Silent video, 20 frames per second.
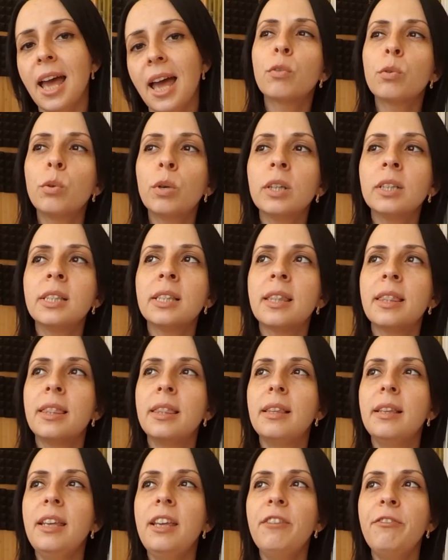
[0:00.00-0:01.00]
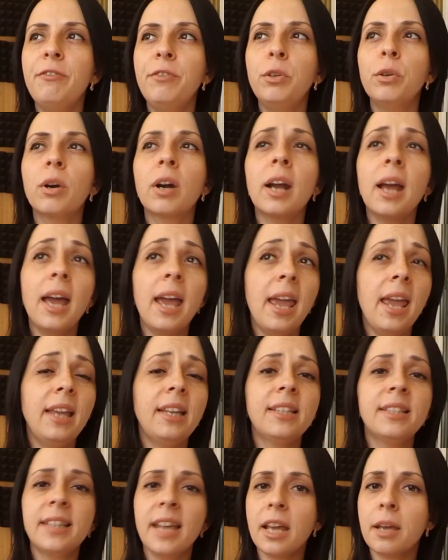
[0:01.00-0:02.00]
Of course, if you are
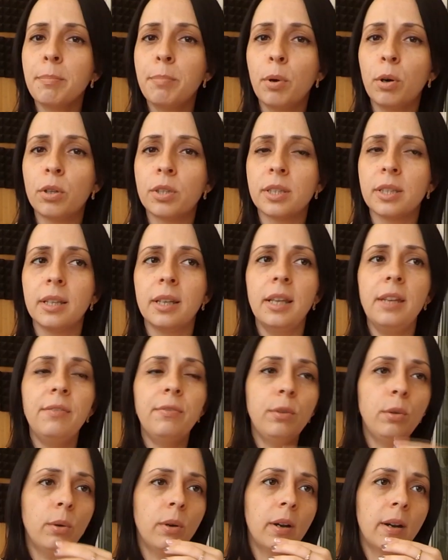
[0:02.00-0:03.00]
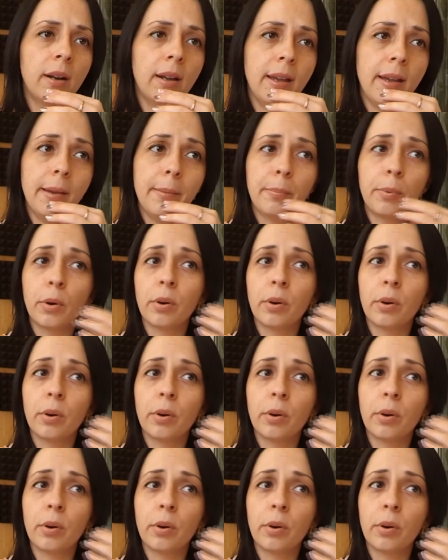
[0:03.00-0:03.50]
a tech person, if you are a